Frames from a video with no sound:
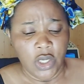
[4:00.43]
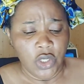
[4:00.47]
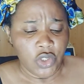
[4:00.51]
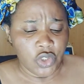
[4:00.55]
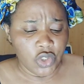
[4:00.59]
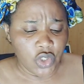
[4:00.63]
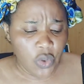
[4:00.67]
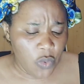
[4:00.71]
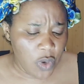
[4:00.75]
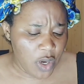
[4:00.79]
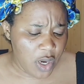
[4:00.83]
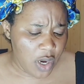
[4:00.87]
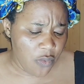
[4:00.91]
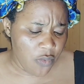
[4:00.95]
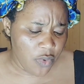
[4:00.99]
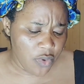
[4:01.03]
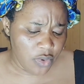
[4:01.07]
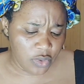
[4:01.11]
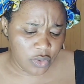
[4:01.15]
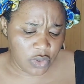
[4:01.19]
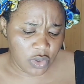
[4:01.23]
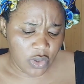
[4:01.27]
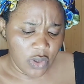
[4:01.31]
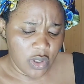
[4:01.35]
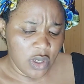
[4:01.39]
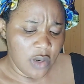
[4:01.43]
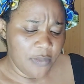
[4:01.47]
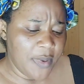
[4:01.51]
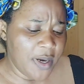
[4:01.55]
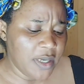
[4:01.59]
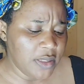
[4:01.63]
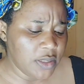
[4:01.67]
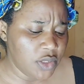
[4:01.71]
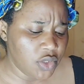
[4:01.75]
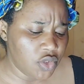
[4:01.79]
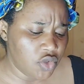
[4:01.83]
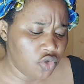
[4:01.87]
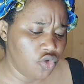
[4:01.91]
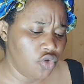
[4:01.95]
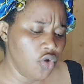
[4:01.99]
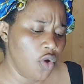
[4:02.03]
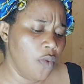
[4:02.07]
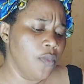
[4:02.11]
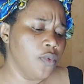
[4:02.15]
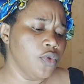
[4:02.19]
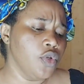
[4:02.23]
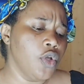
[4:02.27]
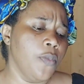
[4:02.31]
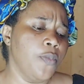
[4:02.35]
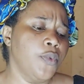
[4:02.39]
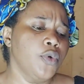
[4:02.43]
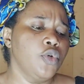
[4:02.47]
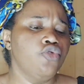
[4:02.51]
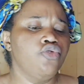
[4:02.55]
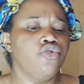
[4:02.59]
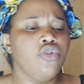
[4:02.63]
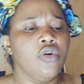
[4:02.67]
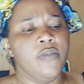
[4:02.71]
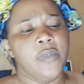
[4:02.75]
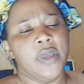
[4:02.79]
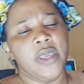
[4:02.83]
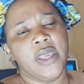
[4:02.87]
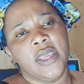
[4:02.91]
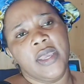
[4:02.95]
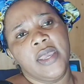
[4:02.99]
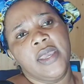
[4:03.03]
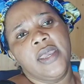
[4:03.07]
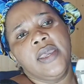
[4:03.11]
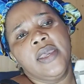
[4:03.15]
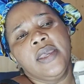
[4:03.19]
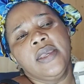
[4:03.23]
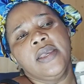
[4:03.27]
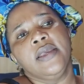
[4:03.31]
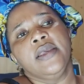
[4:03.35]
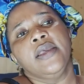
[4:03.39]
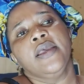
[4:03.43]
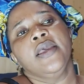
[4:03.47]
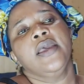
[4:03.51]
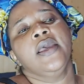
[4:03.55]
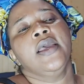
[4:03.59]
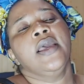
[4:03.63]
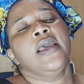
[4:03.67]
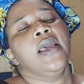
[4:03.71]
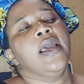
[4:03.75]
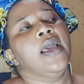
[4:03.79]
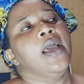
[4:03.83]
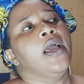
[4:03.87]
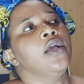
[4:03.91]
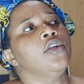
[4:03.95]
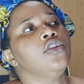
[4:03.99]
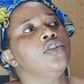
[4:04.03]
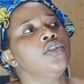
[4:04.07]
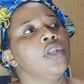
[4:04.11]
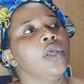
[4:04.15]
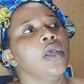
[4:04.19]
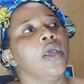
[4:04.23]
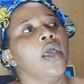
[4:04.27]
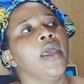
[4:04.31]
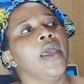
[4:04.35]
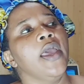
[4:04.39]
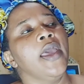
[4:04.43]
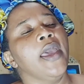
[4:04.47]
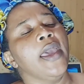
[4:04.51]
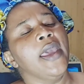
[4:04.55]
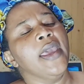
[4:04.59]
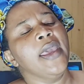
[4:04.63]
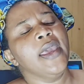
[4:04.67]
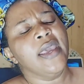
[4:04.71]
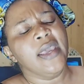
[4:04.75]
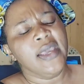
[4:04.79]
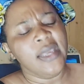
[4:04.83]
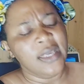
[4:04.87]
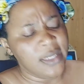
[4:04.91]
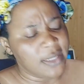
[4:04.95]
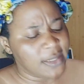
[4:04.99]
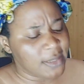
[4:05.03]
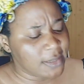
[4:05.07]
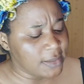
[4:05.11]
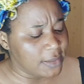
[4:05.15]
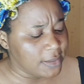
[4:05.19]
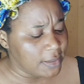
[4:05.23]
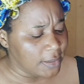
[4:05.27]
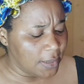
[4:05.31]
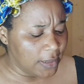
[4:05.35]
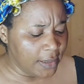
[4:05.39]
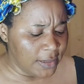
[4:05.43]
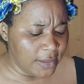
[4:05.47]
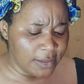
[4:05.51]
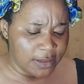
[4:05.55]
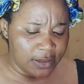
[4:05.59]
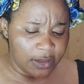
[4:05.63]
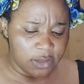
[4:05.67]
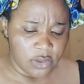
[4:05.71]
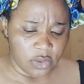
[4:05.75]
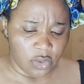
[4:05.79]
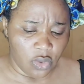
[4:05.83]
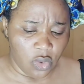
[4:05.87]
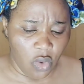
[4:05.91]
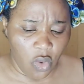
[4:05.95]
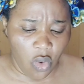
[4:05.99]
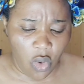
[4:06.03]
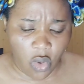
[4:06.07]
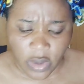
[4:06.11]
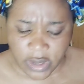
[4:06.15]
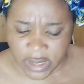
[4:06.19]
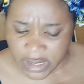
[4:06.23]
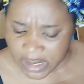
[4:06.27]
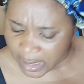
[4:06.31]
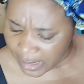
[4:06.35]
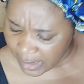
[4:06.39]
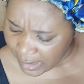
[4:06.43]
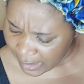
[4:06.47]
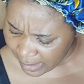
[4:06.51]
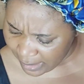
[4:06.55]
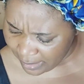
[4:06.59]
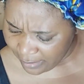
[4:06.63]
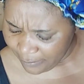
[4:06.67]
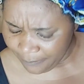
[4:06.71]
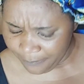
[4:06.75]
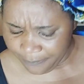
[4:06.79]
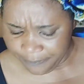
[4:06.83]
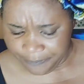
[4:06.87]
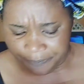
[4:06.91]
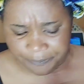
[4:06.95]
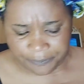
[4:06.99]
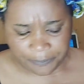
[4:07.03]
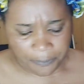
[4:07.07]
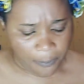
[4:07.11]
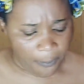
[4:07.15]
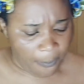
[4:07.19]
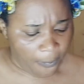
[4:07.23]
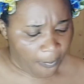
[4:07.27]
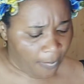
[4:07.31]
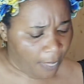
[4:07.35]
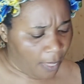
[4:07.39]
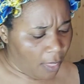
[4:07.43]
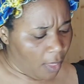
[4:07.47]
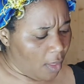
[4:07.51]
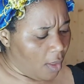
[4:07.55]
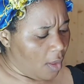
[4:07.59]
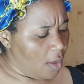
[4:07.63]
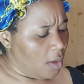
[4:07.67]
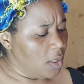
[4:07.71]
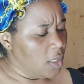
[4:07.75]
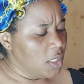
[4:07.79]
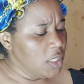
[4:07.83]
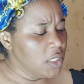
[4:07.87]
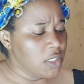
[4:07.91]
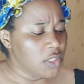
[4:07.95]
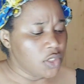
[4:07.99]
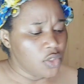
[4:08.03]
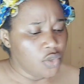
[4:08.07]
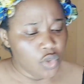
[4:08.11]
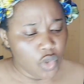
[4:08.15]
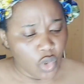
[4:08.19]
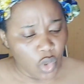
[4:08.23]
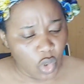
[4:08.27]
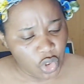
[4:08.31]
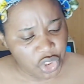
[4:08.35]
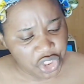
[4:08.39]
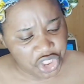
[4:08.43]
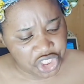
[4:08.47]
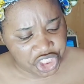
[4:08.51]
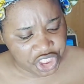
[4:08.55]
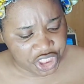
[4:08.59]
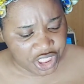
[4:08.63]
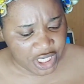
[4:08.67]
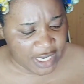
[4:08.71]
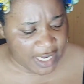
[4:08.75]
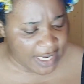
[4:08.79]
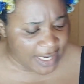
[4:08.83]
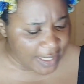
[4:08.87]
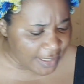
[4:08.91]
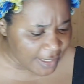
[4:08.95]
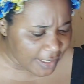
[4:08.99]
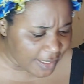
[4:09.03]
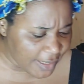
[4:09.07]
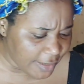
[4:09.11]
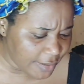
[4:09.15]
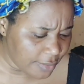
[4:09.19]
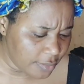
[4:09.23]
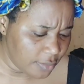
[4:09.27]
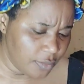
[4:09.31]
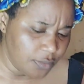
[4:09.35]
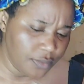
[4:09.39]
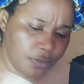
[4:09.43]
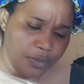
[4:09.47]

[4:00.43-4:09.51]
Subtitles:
So what I want to talk about this double drum hair. It's okay. It's not shedding.